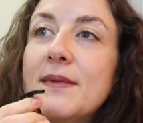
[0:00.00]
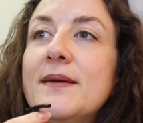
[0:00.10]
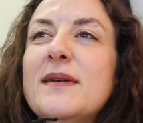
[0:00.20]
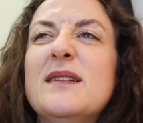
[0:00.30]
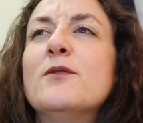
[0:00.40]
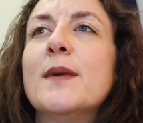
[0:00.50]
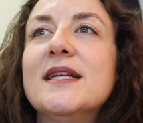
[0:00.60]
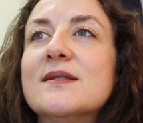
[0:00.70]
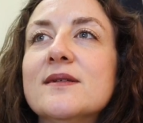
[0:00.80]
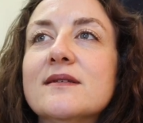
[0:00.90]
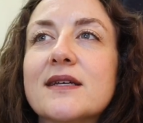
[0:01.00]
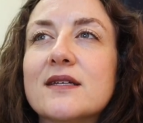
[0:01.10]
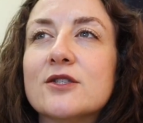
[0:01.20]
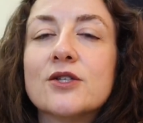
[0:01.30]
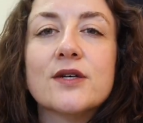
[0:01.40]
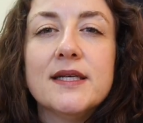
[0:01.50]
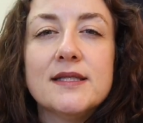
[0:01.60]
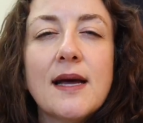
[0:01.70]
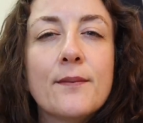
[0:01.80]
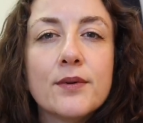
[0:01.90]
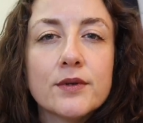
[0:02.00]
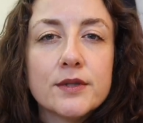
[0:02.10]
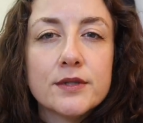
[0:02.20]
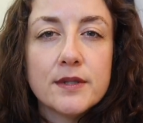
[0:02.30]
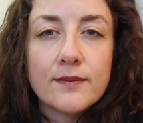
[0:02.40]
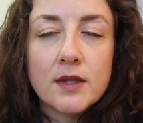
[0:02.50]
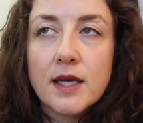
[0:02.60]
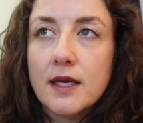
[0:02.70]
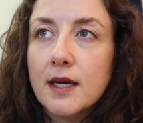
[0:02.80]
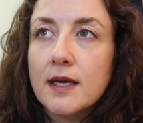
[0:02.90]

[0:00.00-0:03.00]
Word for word: it reminds me of like a Shirley Temple or something.